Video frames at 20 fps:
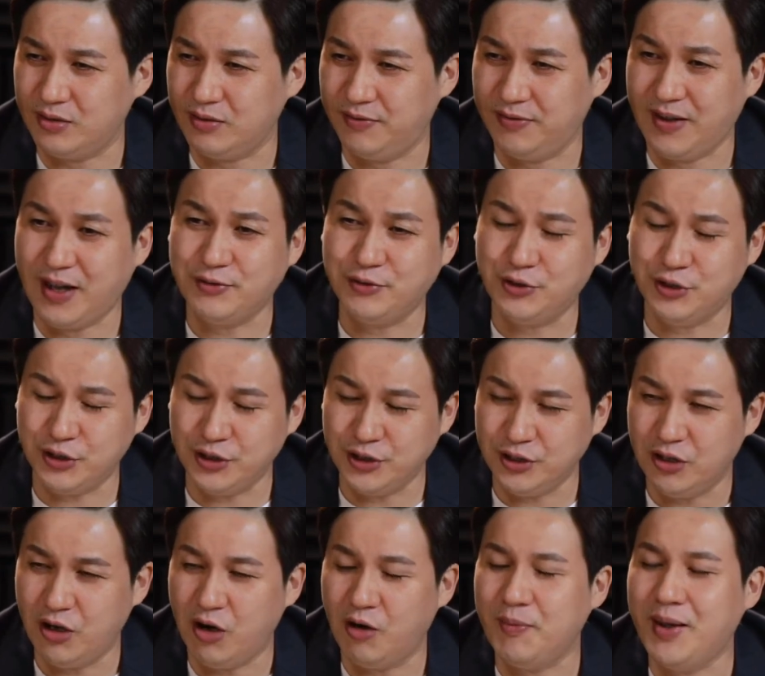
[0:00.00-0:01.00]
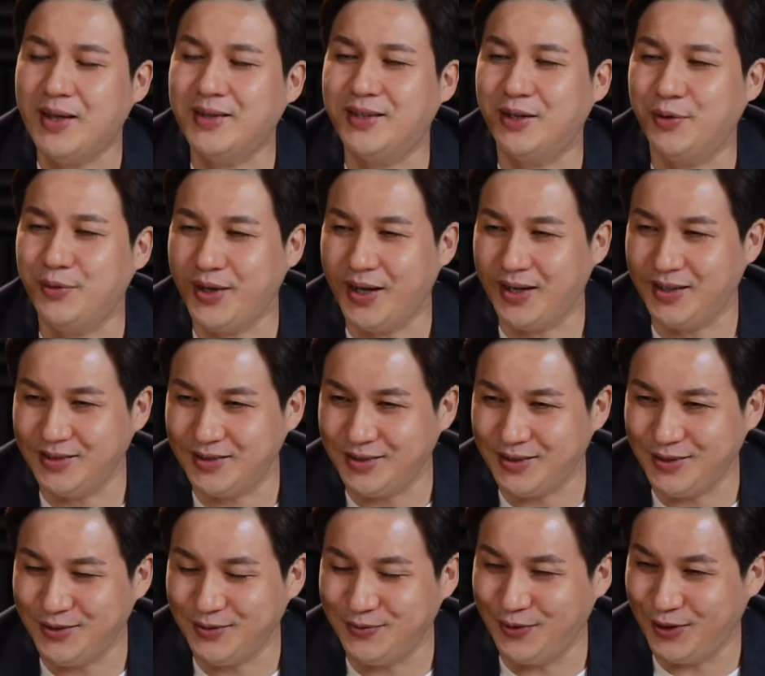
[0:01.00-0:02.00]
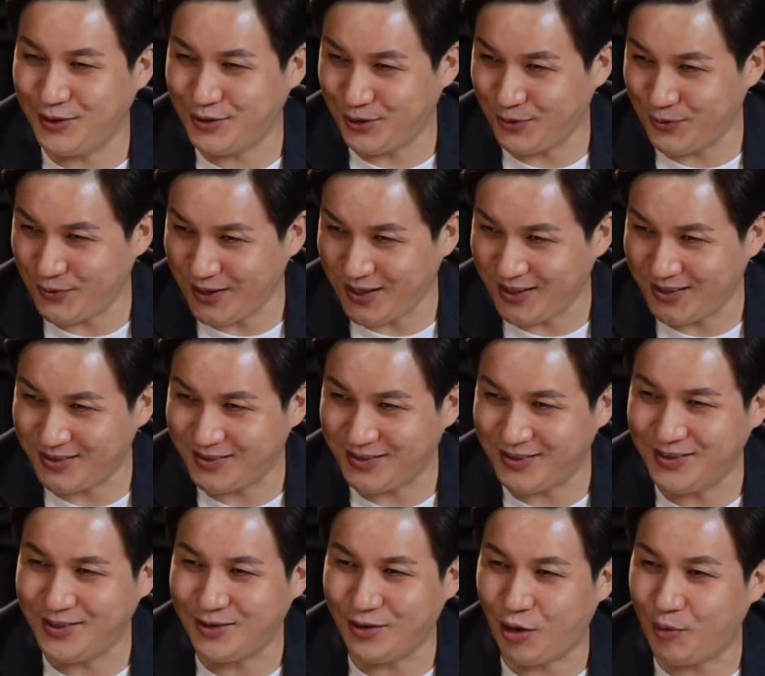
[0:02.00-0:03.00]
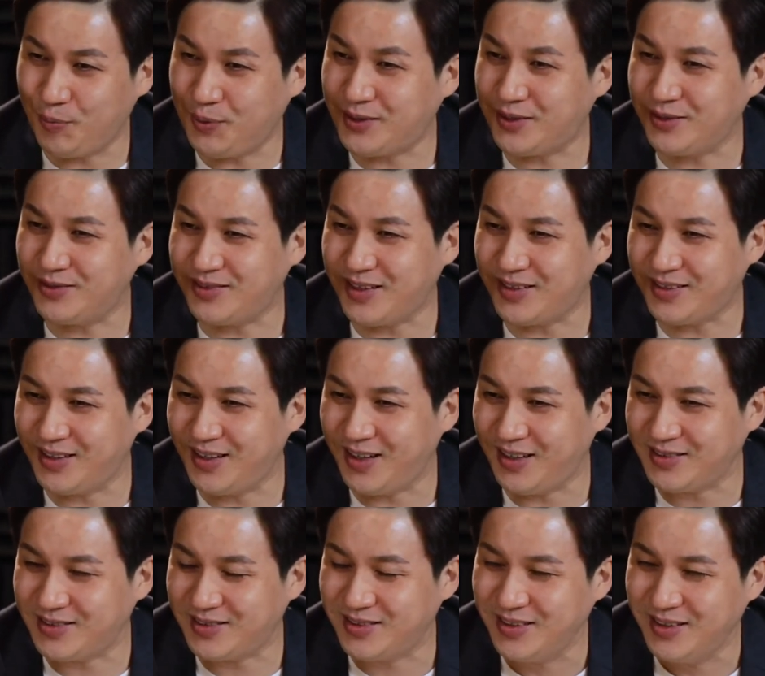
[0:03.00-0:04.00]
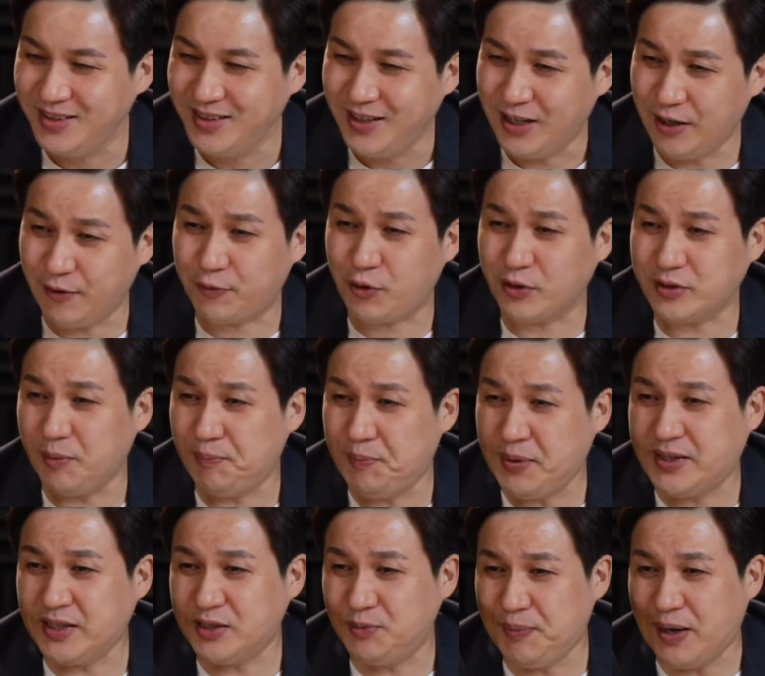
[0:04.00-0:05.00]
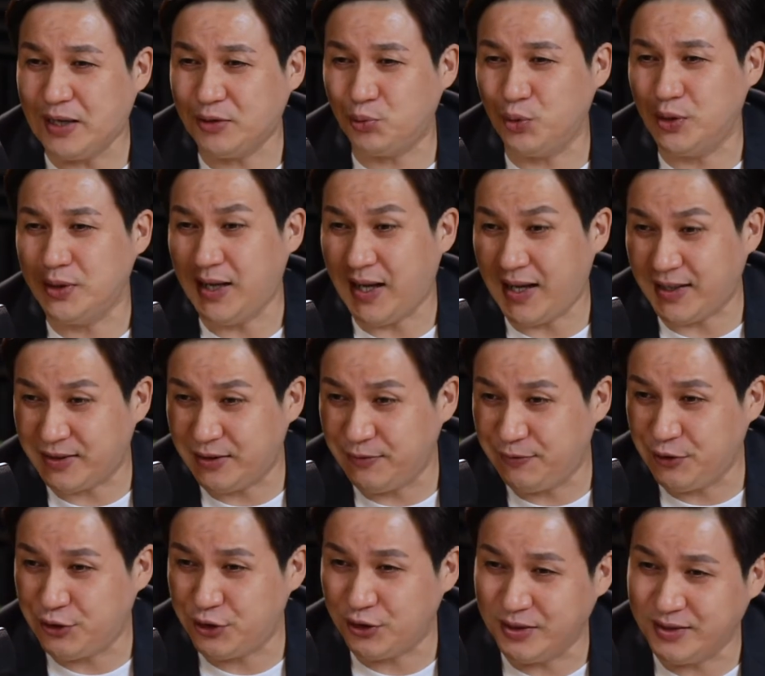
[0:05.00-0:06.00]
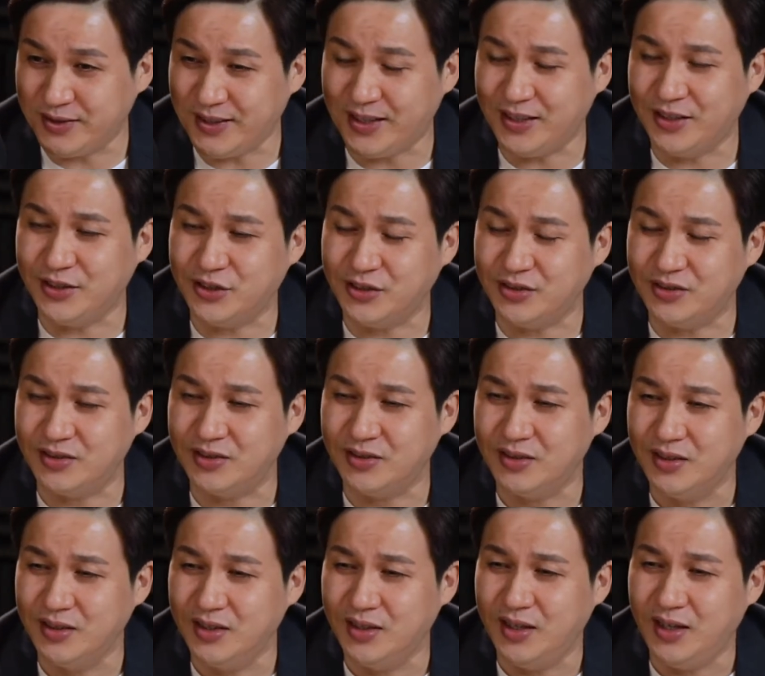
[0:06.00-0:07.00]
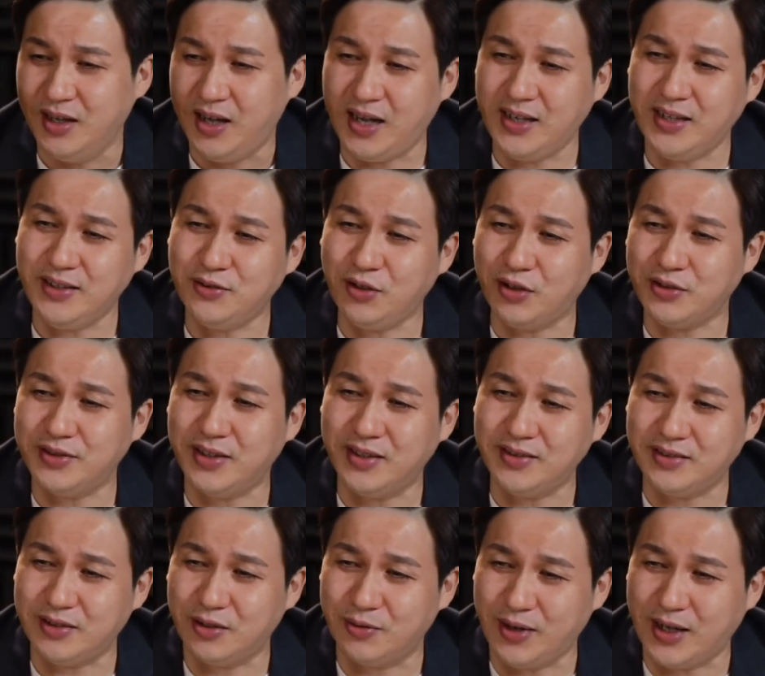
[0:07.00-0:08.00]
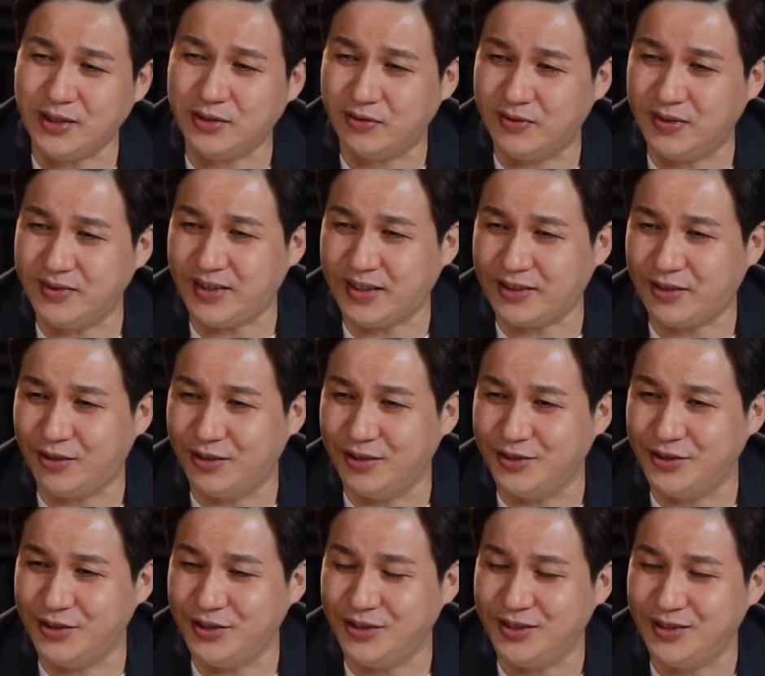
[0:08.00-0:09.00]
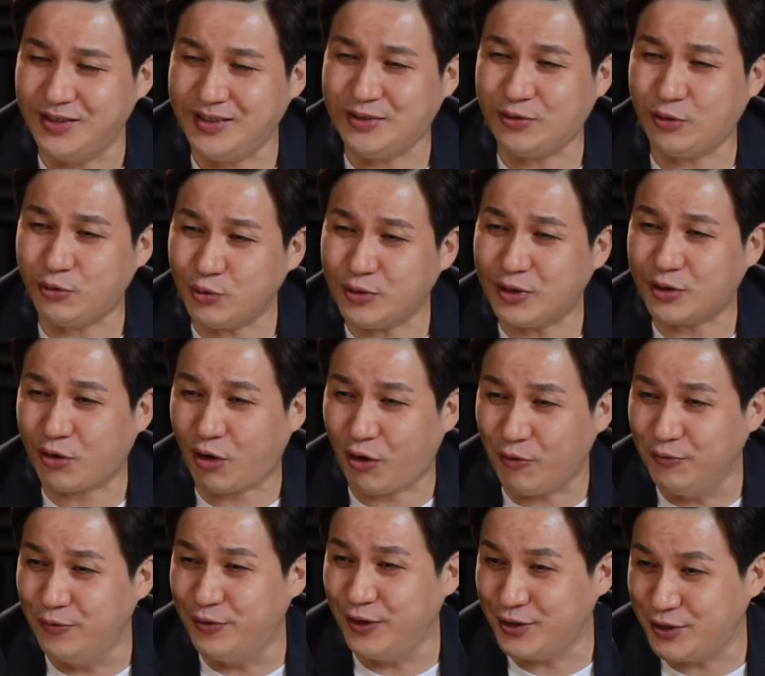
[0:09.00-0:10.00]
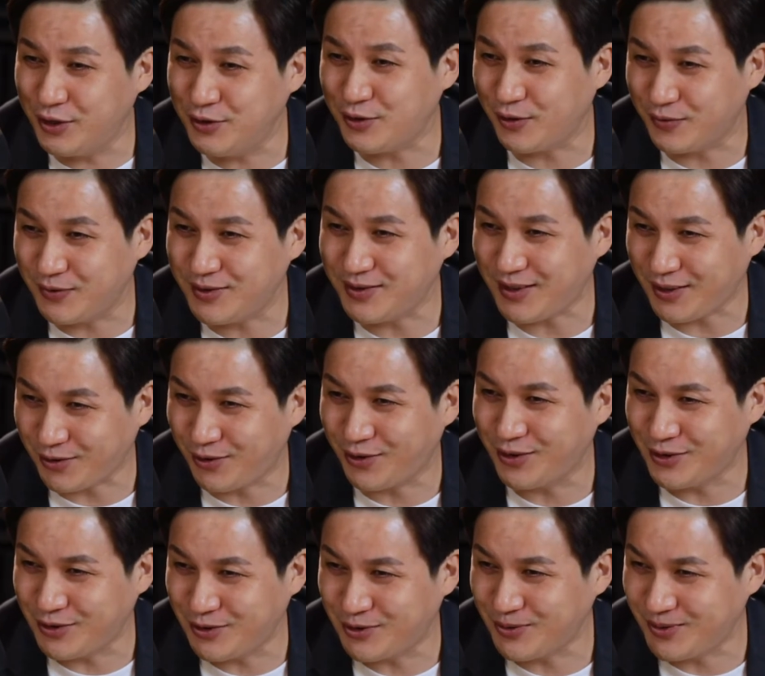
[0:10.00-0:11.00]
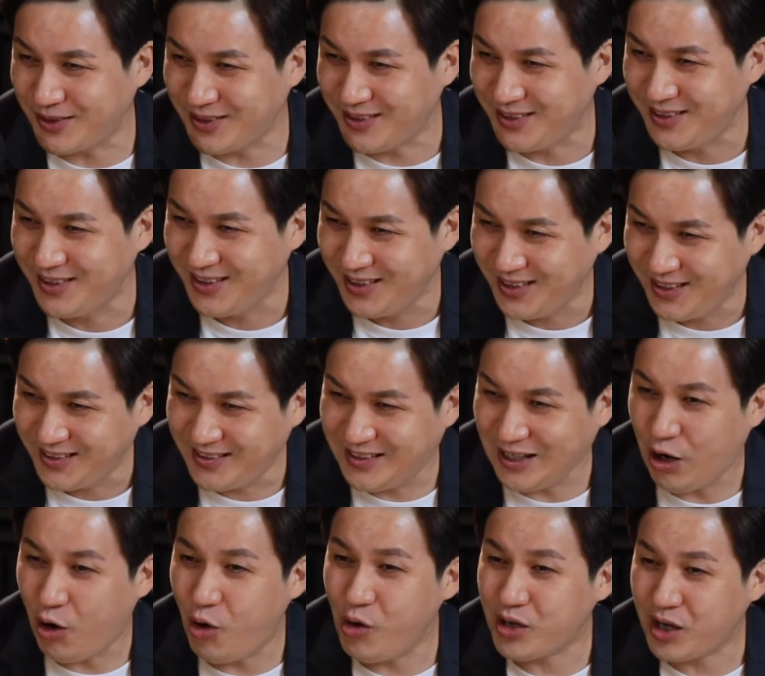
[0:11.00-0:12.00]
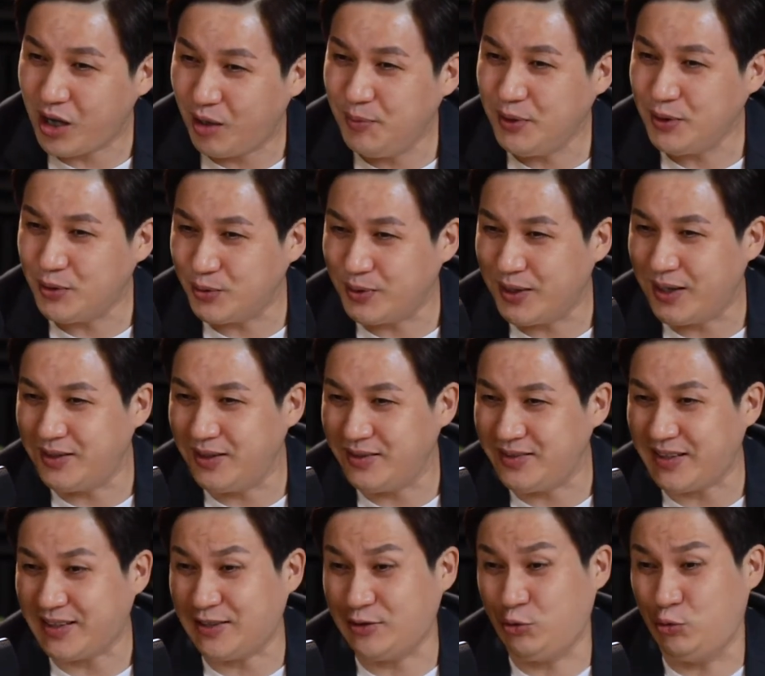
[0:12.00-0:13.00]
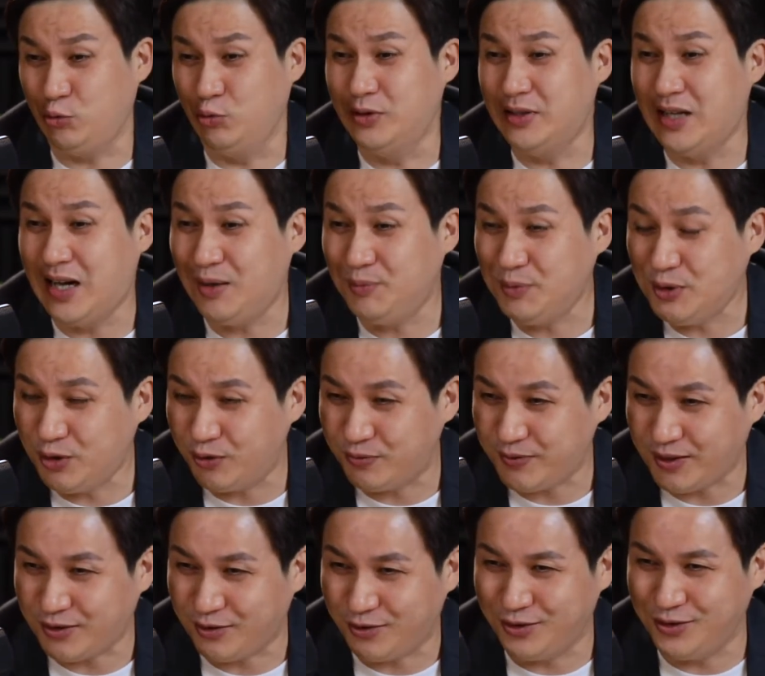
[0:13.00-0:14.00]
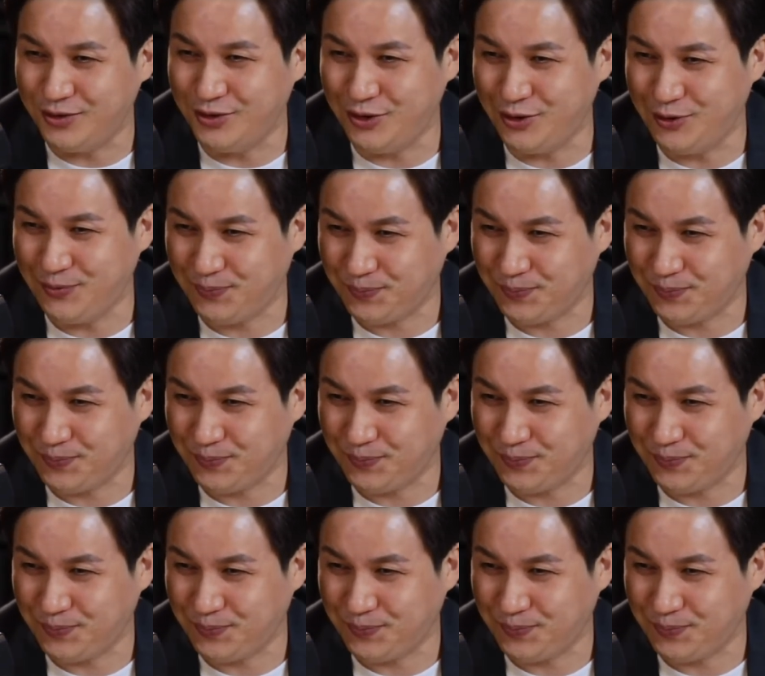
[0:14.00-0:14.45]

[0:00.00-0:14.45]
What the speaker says: 5G, augmented reality, virtual reality, orbital satellites, and of course the biggest buzzword, artificial intelligence. And it's not just the rise of this technology, it's also the convergence of this technology today. They're all coming together. It's like a tsunami of technology.